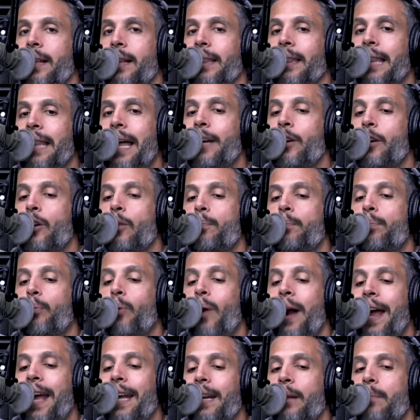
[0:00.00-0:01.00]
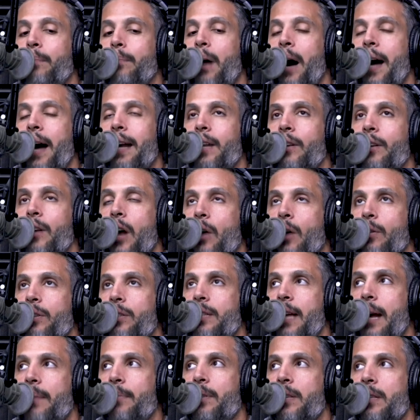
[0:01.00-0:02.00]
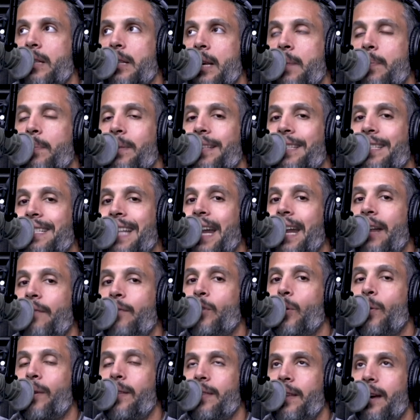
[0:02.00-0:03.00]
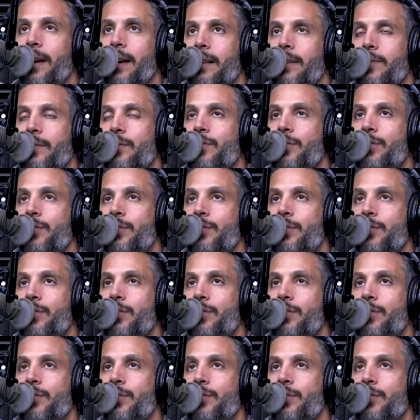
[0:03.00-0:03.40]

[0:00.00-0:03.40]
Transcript: Let your brain and body know it's time to sleep instead of doing this.